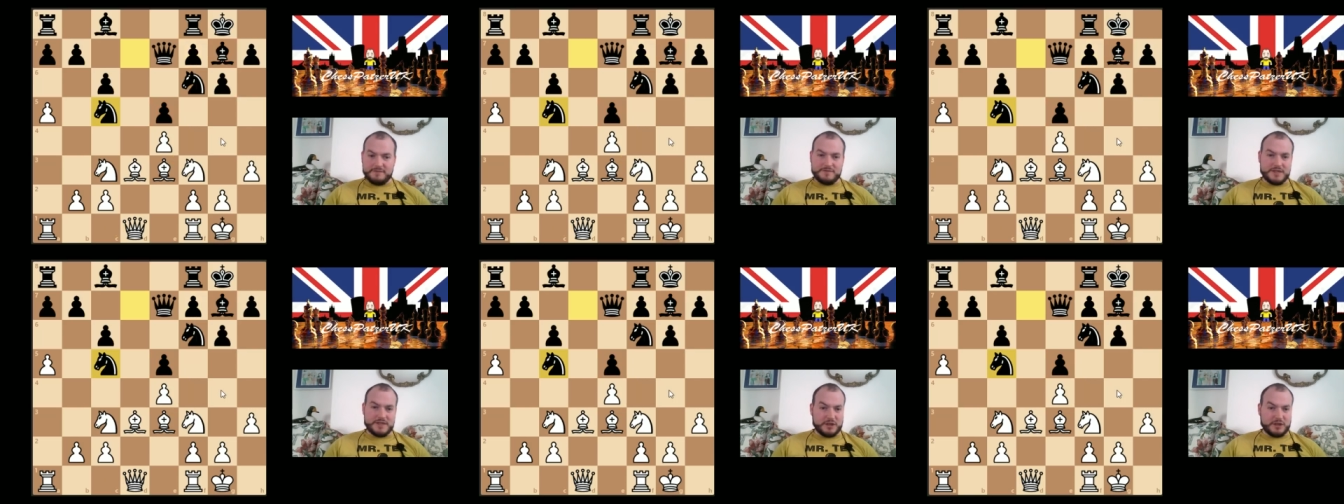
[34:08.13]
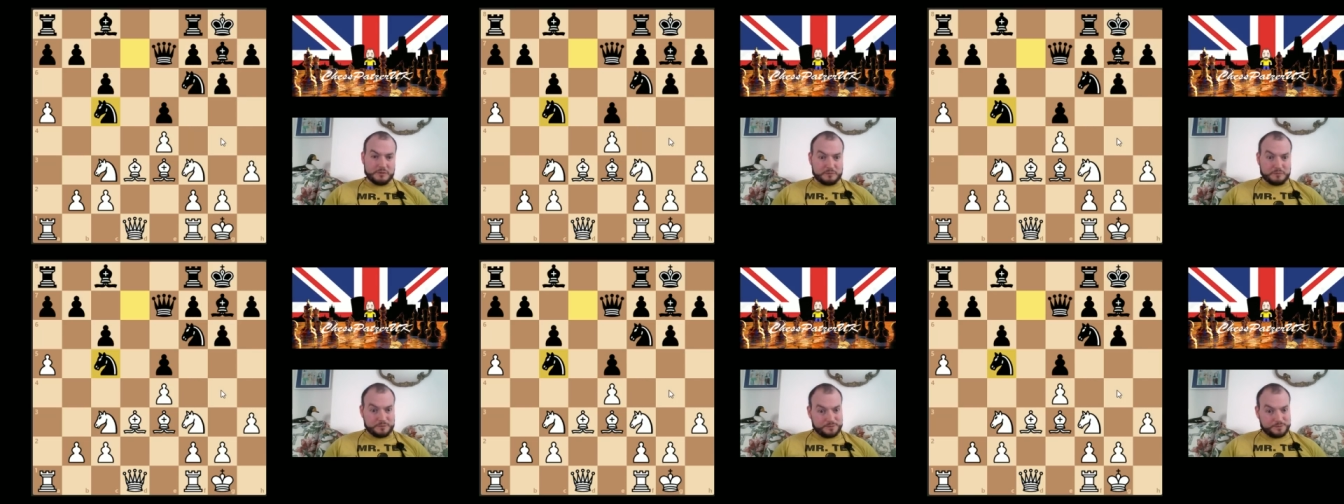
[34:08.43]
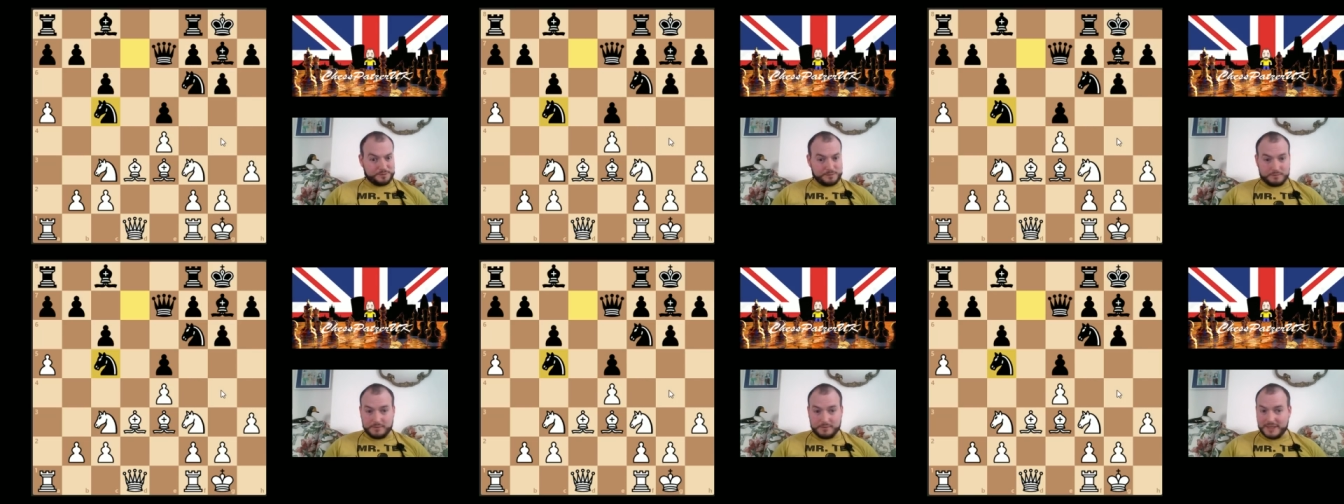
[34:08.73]
So,
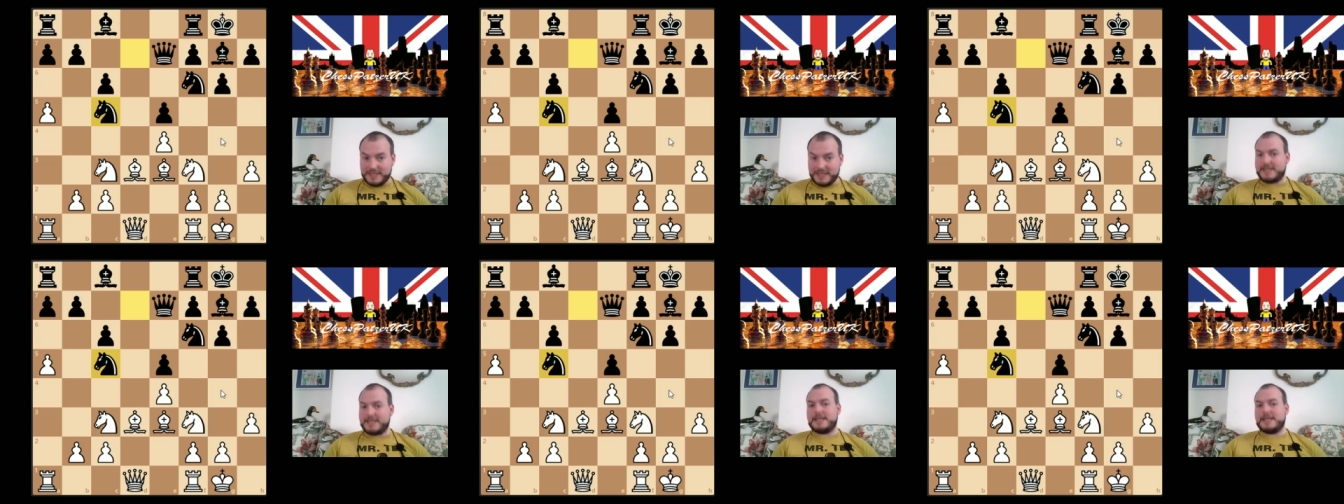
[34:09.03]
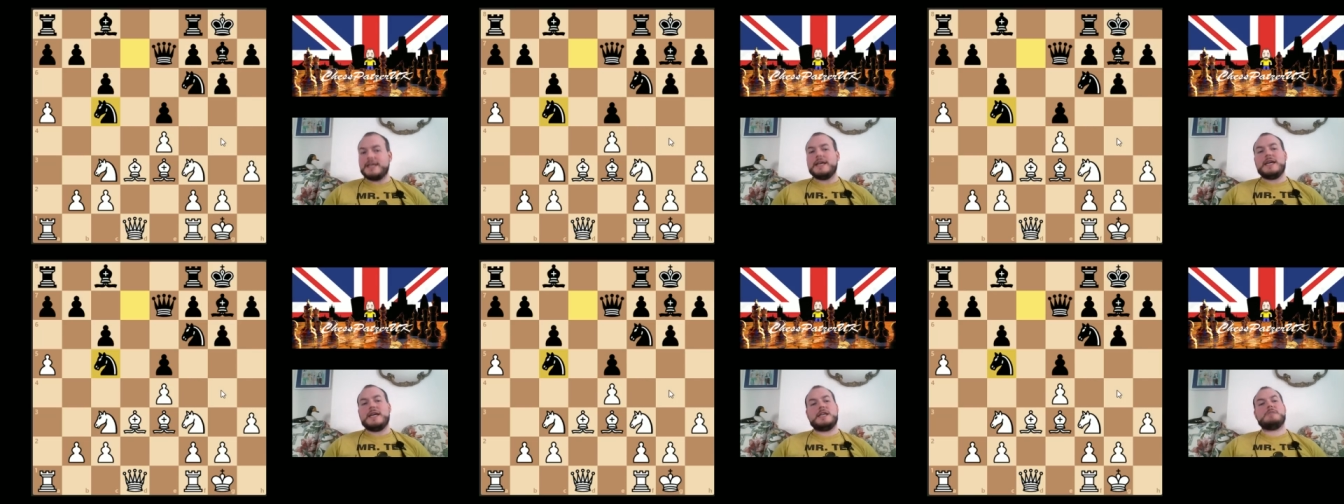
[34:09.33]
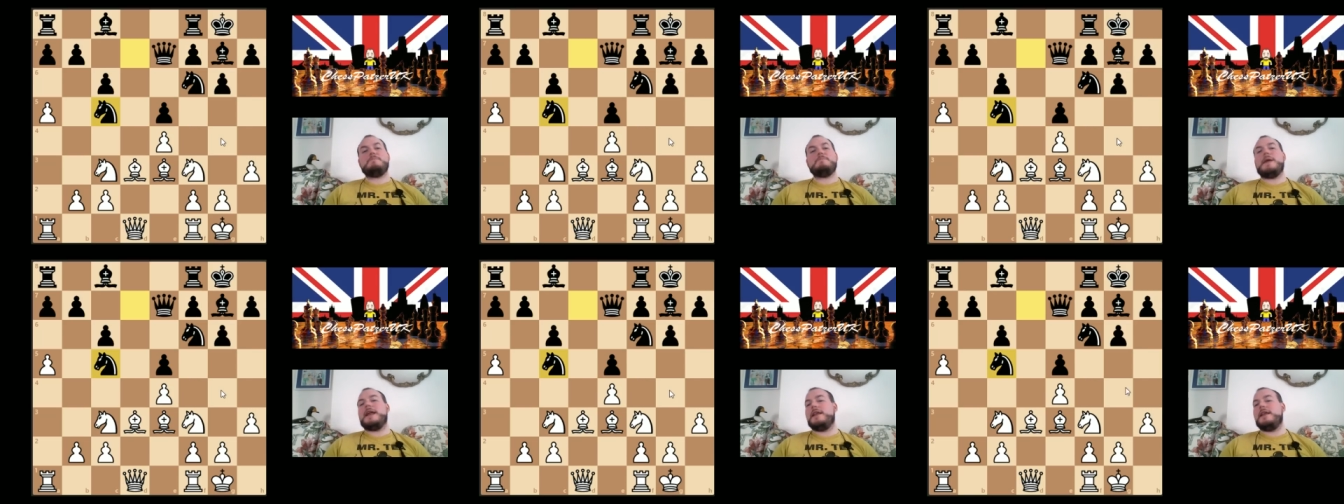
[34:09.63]
but it's
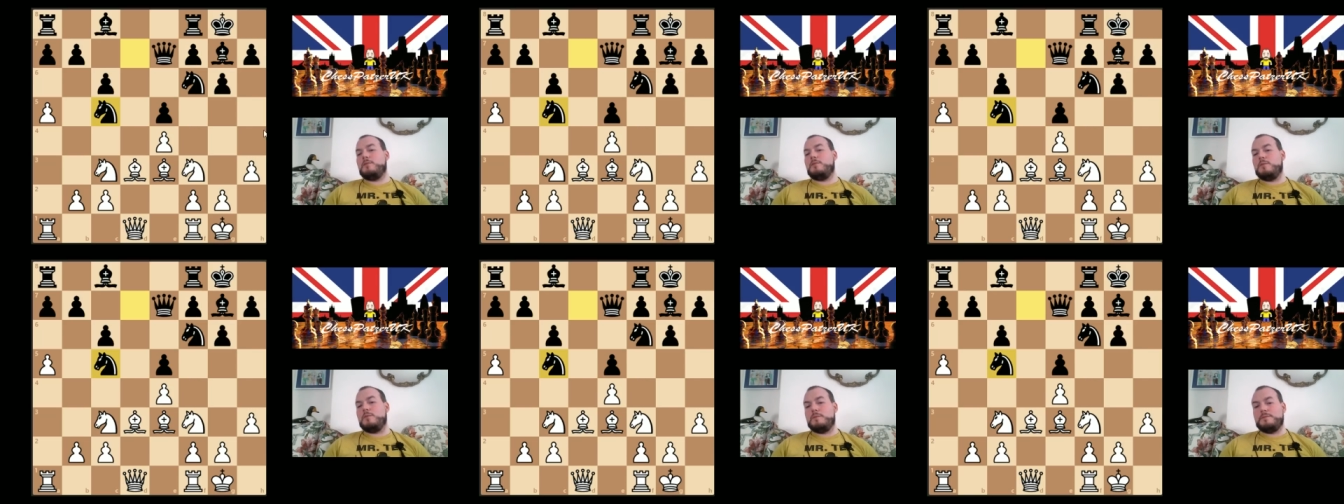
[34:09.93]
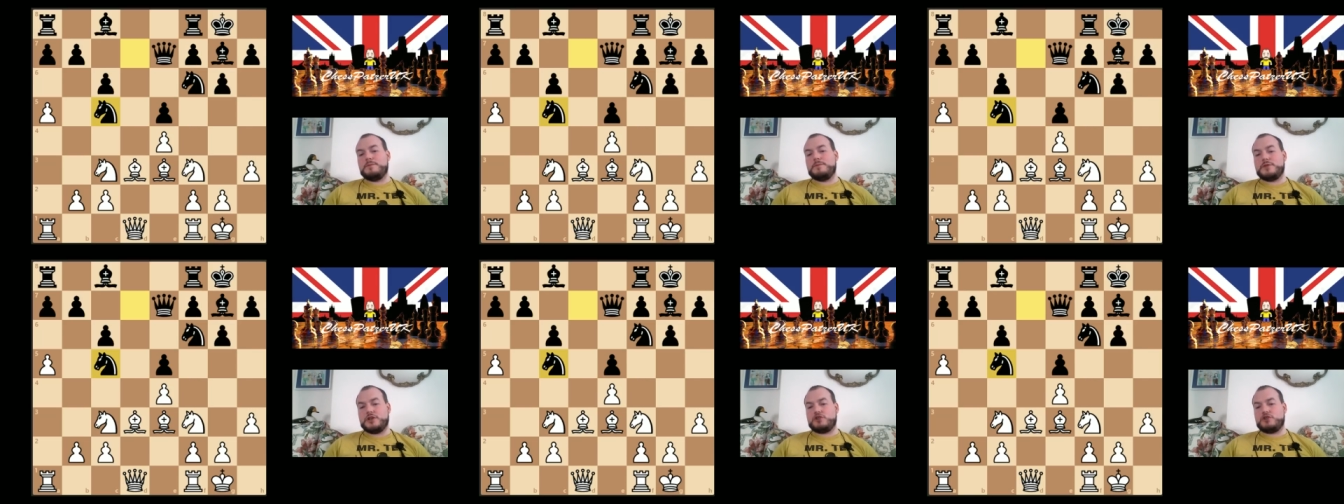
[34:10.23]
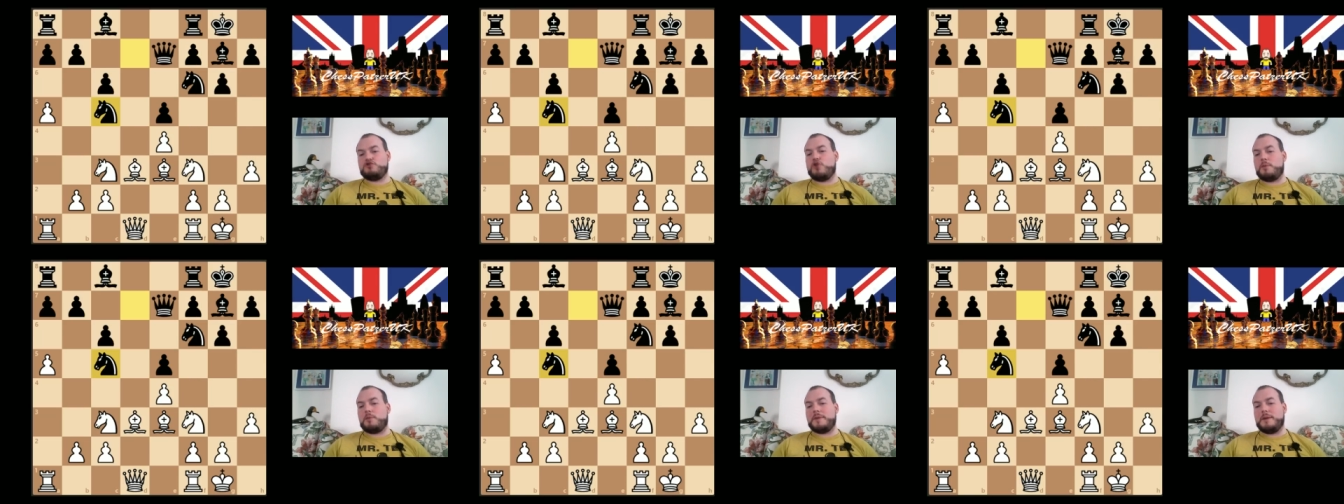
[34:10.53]
better than just
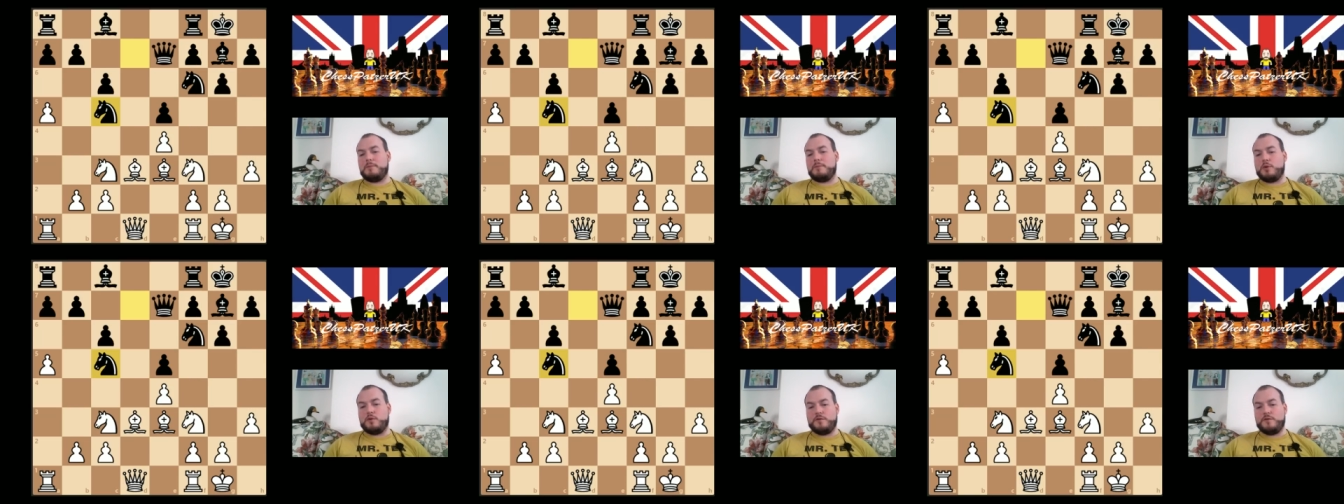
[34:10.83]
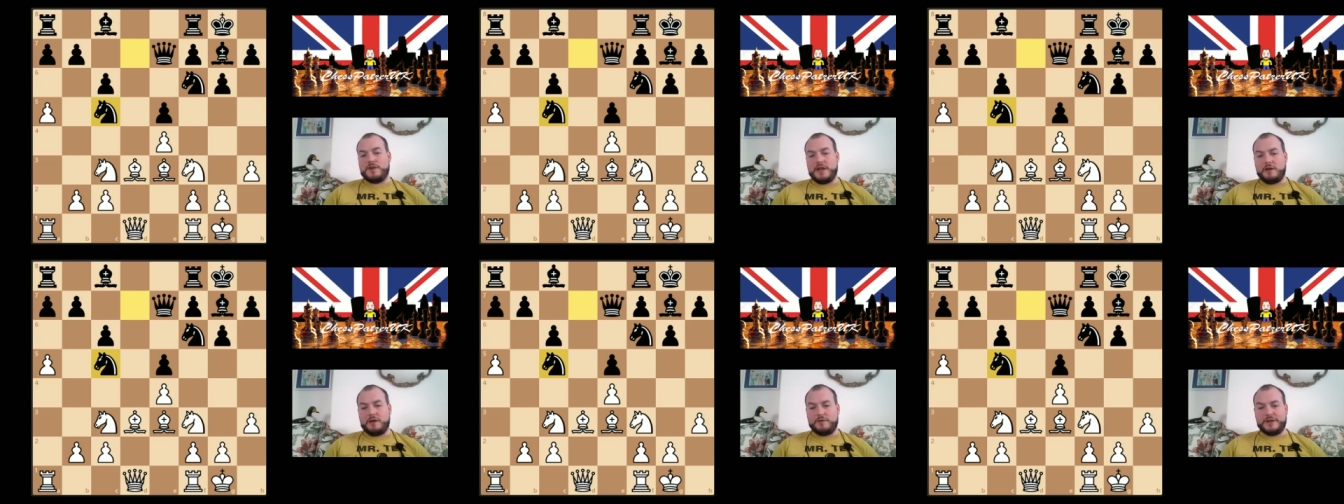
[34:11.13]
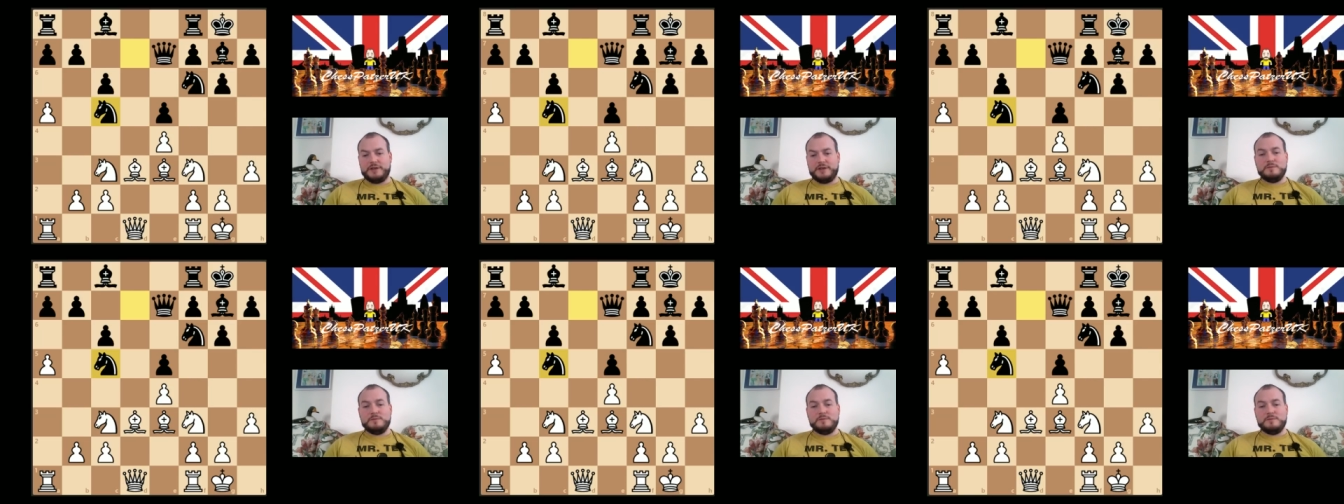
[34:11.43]
dropping a pawn for nothing.